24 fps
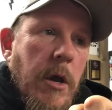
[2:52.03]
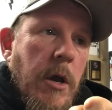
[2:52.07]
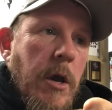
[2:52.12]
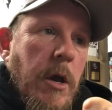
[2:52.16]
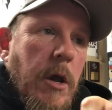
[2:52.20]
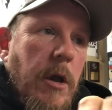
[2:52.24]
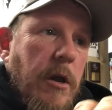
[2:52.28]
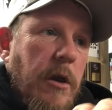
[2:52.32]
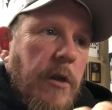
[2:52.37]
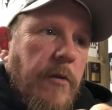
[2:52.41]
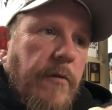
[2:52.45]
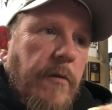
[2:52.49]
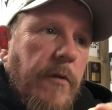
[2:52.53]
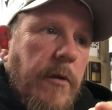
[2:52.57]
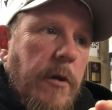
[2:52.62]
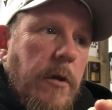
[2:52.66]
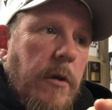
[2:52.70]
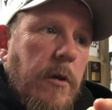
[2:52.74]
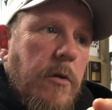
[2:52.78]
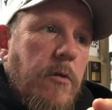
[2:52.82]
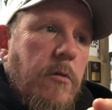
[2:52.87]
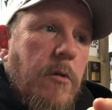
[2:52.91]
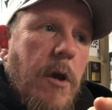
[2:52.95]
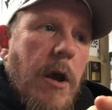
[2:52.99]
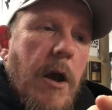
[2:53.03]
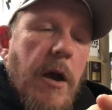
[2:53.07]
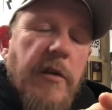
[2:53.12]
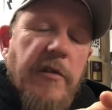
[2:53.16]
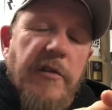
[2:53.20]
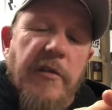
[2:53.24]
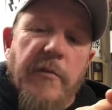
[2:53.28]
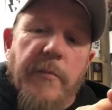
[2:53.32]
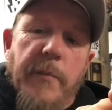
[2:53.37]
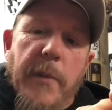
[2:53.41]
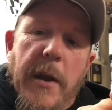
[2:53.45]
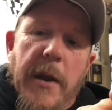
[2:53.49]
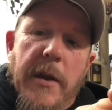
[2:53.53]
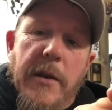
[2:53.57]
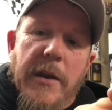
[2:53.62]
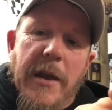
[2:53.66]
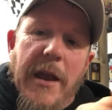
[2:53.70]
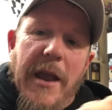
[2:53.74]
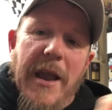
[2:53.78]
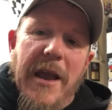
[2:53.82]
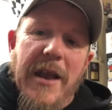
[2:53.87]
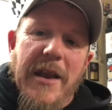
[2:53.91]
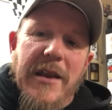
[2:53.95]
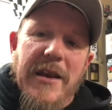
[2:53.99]
And if you guys have paid
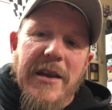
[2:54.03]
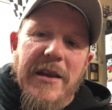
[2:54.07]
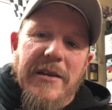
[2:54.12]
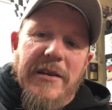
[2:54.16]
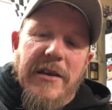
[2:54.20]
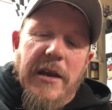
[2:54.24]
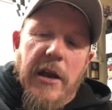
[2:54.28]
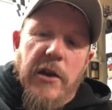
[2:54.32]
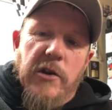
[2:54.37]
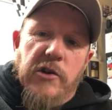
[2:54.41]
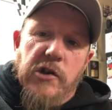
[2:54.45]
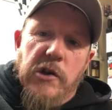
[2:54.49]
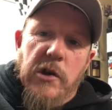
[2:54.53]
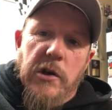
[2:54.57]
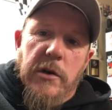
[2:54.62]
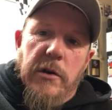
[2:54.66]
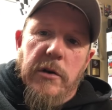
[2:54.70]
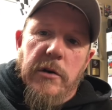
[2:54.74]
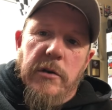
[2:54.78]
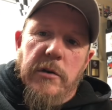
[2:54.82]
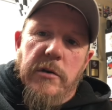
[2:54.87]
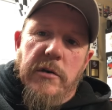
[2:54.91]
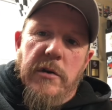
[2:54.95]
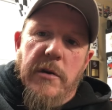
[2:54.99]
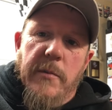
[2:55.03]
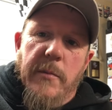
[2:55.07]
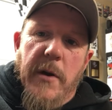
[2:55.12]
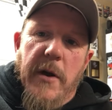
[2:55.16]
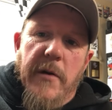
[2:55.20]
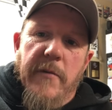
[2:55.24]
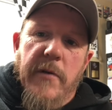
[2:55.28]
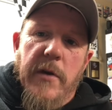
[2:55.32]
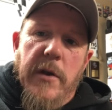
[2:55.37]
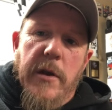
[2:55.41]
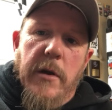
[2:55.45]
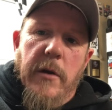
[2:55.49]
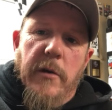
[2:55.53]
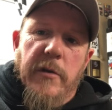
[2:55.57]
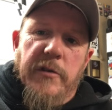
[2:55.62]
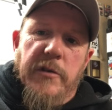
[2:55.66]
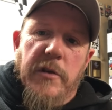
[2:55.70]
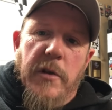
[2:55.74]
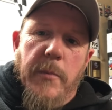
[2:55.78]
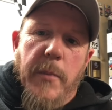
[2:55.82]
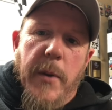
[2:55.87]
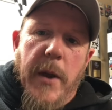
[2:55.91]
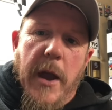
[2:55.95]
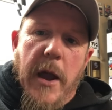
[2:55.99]
any attention to my videos
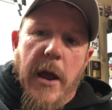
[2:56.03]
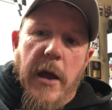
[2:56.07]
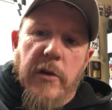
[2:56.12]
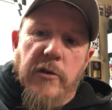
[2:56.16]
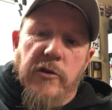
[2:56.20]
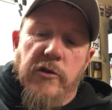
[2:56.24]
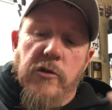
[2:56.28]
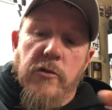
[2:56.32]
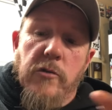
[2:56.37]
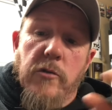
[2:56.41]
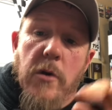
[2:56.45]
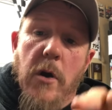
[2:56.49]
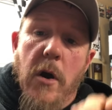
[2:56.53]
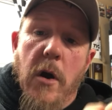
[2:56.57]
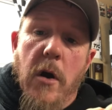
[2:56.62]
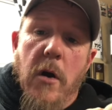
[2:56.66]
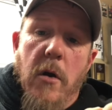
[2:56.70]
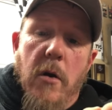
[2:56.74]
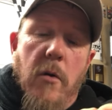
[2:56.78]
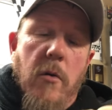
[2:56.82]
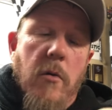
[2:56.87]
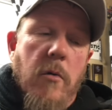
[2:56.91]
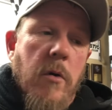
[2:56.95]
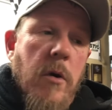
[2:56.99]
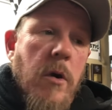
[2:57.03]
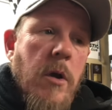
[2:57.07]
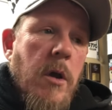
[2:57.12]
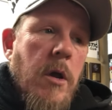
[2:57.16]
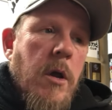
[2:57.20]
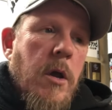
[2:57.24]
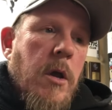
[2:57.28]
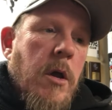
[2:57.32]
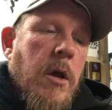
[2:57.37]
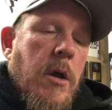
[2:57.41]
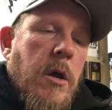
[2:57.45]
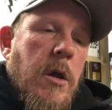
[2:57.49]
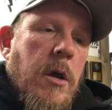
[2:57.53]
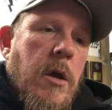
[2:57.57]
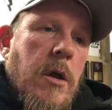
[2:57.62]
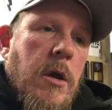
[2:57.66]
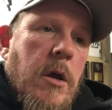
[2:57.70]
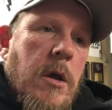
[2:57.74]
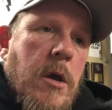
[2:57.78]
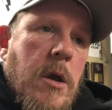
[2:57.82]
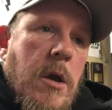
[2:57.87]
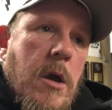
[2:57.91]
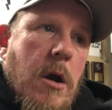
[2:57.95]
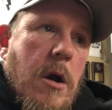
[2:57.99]
in the past, you know
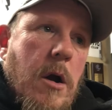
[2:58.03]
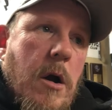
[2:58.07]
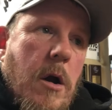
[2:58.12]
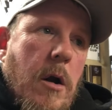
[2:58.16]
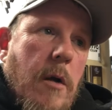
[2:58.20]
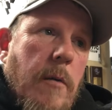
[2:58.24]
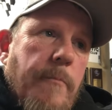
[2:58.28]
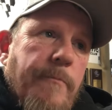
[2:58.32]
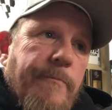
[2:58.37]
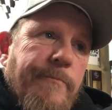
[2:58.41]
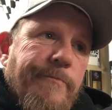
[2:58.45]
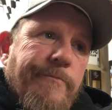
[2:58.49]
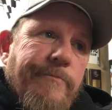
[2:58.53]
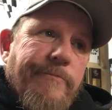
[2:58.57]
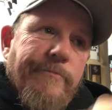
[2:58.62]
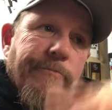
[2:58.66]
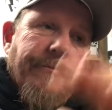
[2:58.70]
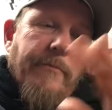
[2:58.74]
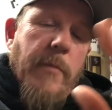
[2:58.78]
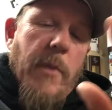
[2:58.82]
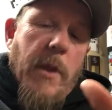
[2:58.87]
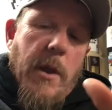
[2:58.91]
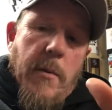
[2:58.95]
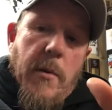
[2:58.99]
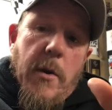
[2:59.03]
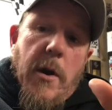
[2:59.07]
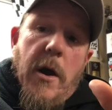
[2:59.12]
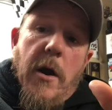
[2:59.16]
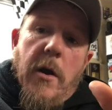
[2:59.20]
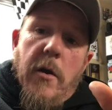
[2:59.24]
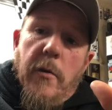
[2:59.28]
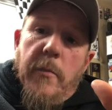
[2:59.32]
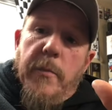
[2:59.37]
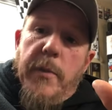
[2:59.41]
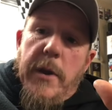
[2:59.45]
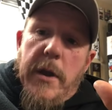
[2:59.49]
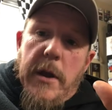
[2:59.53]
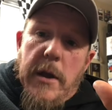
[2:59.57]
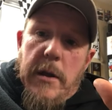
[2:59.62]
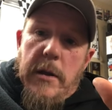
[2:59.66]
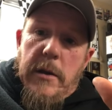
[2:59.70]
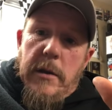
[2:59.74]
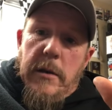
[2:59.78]
my Uncle Pete